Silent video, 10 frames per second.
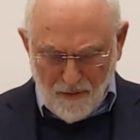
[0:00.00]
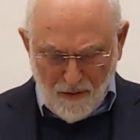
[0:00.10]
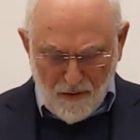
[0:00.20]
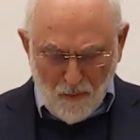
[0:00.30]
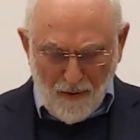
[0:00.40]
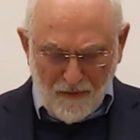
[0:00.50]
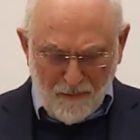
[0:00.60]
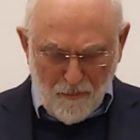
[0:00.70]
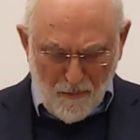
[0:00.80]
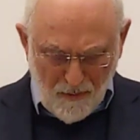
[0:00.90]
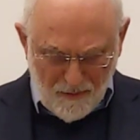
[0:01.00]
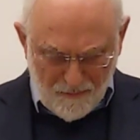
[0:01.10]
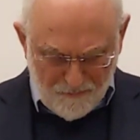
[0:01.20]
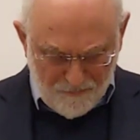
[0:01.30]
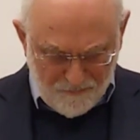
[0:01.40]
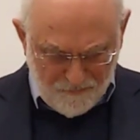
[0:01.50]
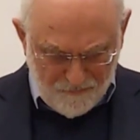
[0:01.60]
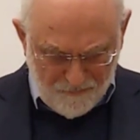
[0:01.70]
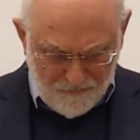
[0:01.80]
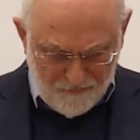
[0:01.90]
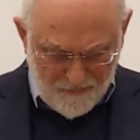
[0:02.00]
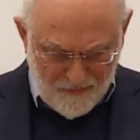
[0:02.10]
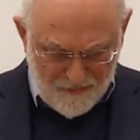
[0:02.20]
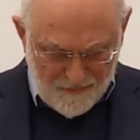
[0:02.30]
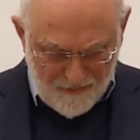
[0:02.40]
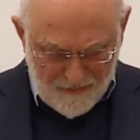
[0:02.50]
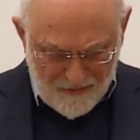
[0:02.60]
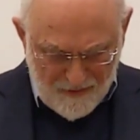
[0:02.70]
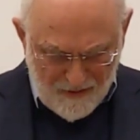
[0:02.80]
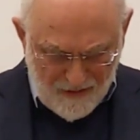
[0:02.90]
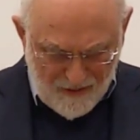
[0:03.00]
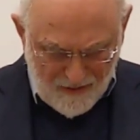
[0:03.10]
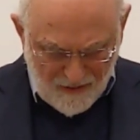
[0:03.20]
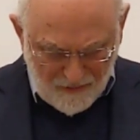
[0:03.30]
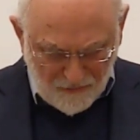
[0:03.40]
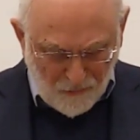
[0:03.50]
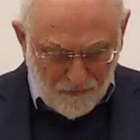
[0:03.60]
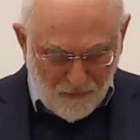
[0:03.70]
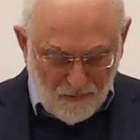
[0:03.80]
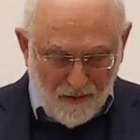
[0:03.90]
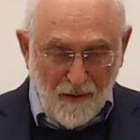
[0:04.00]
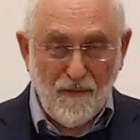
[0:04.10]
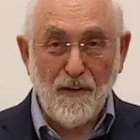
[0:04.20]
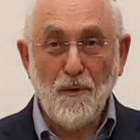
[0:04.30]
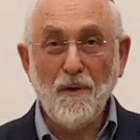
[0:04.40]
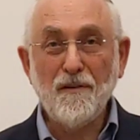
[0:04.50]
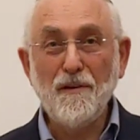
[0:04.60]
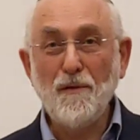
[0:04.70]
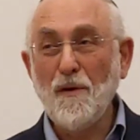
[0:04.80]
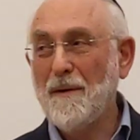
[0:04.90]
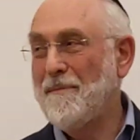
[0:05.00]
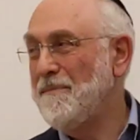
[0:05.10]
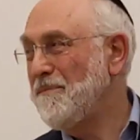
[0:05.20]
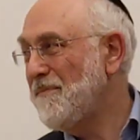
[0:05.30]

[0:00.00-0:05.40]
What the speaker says: Ailuas Mumoin. And now there's also a deal of Ailuas Tehurim.